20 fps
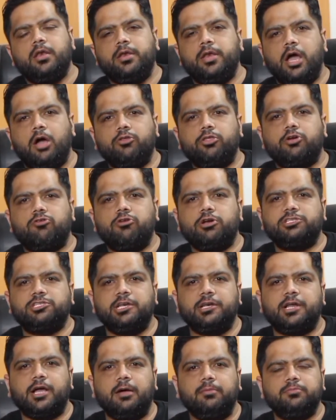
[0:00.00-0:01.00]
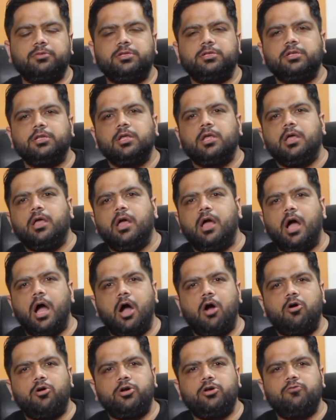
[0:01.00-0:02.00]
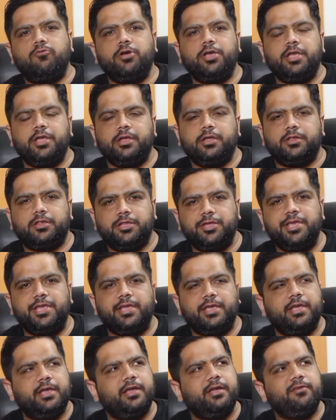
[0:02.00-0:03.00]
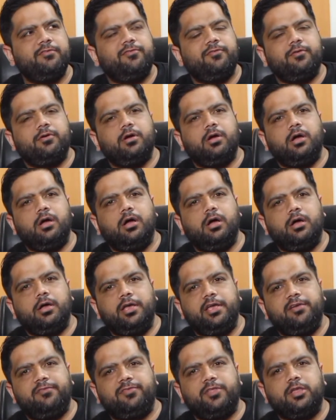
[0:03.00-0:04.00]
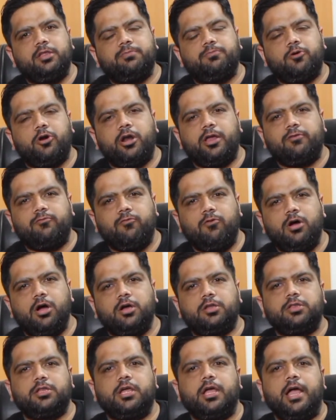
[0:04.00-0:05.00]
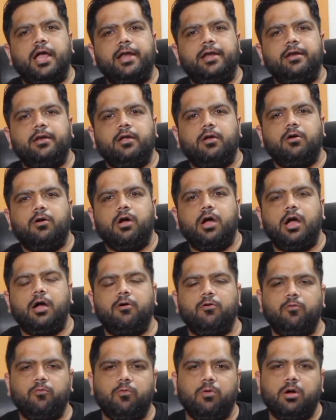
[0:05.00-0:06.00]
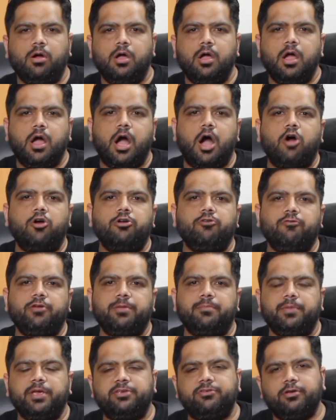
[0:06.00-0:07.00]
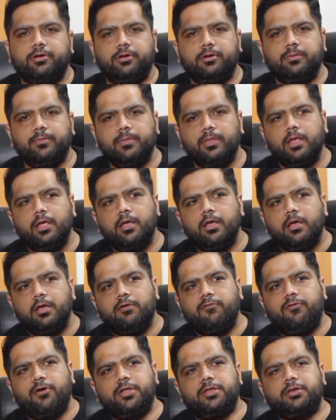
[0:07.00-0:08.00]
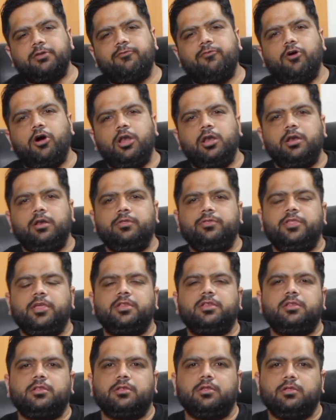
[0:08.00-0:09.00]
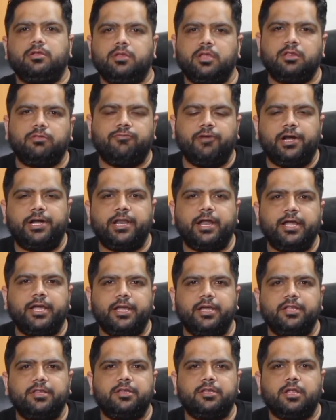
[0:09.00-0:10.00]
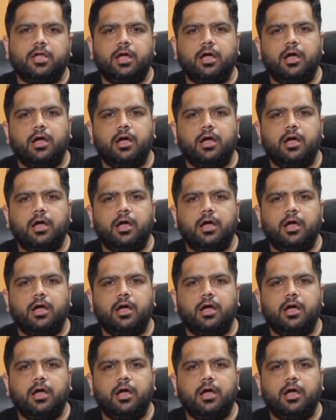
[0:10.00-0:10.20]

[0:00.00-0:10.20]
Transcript: Now the question comes, how do we see if this product works, and how do we measure? First of all, this filter is